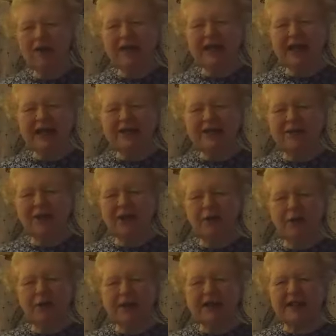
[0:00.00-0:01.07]
these
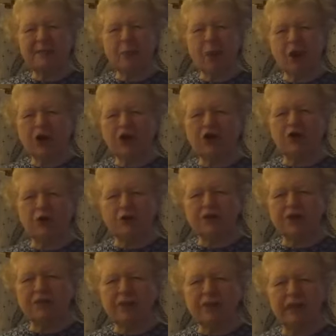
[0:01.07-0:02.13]
very smart
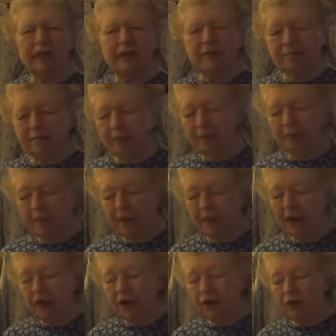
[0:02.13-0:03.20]
Jewish men
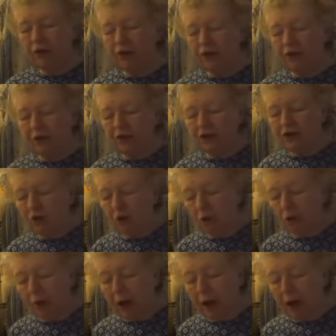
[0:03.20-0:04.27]
who knew the
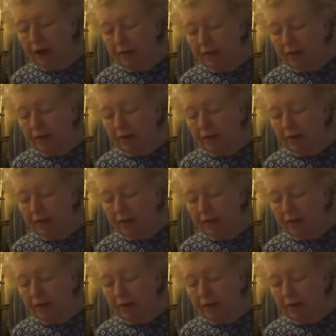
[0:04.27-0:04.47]
Torah,